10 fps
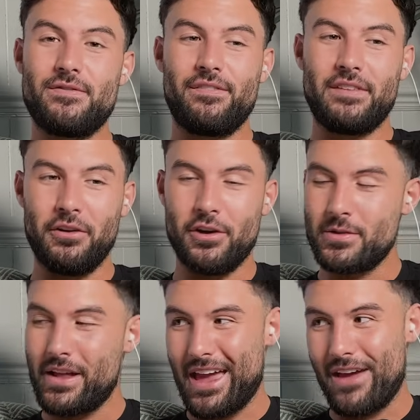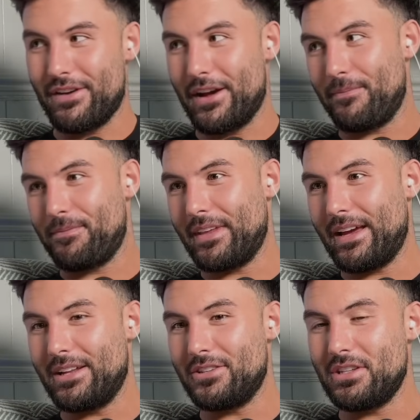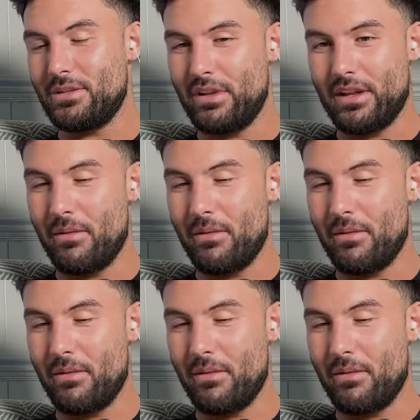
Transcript: 15 years of that ever. And she's been an